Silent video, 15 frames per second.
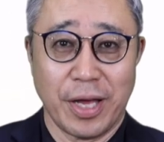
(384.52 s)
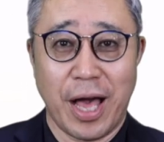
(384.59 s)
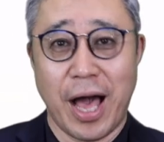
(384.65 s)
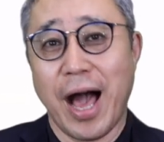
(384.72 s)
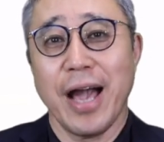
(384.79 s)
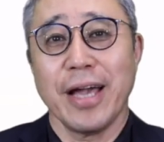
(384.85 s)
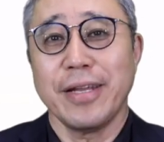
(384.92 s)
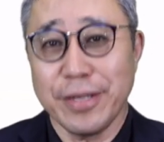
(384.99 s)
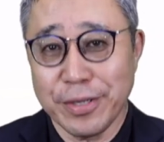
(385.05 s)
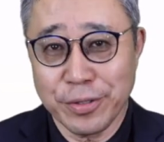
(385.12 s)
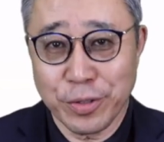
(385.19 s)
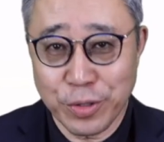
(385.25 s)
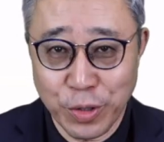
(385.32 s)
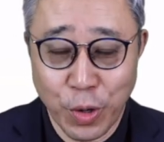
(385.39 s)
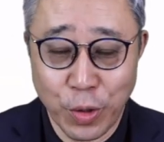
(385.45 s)
I
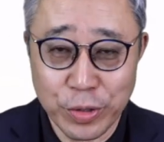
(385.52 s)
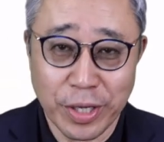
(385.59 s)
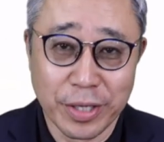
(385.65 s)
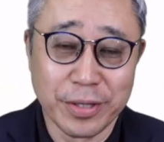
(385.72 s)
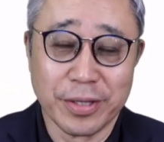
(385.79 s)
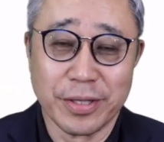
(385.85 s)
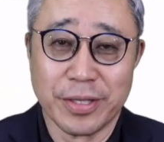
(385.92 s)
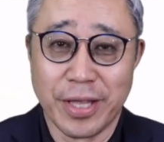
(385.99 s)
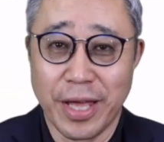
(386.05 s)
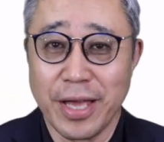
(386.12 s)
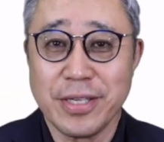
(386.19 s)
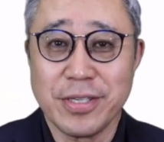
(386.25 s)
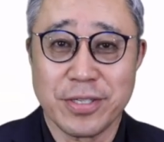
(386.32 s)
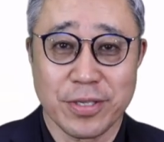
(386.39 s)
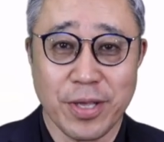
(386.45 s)
didn't know that
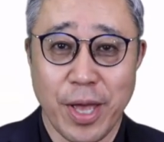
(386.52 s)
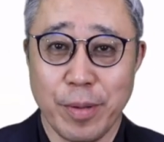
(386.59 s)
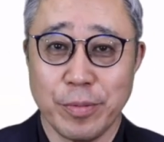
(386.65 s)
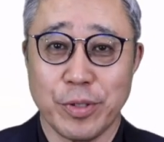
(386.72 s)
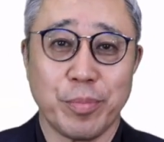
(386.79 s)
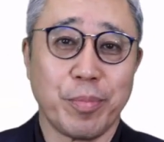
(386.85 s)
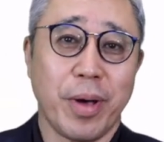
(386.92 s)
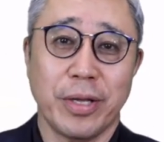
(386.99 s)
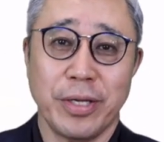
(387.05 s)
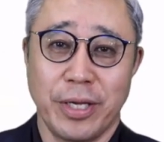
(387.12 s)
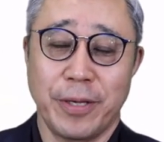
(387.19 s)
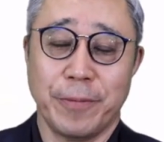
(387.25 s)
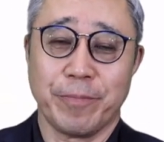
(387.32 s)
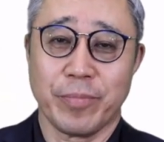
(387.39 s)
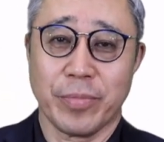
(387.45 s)
they saved
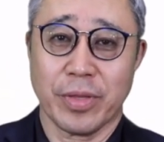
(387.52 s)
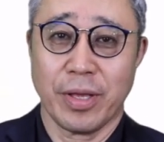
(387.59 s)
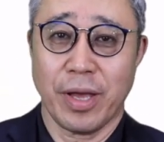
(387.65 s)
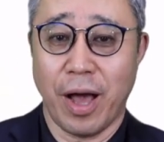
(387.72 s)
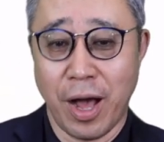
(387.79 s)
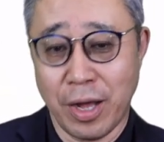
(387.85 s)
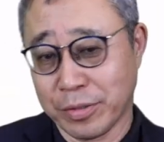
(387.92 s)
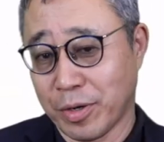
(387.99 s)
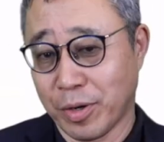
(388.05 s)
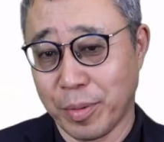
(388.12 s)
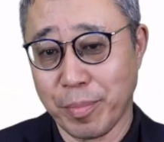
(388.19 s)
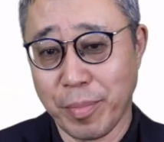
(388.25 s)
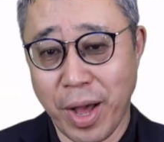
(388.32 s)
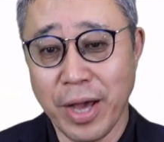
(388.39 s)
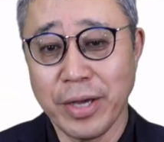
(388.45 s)
money under
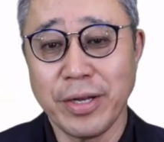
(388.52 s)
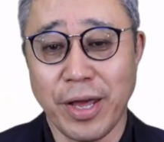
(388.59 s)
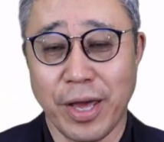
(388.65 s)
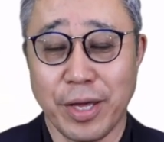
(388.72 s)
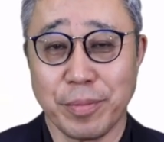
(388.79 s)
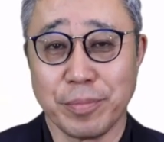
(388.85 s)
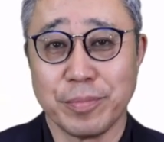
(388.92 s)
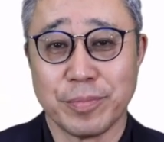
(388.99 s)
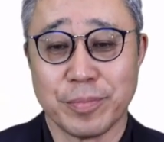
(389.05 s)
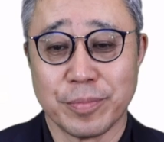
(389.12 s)
my name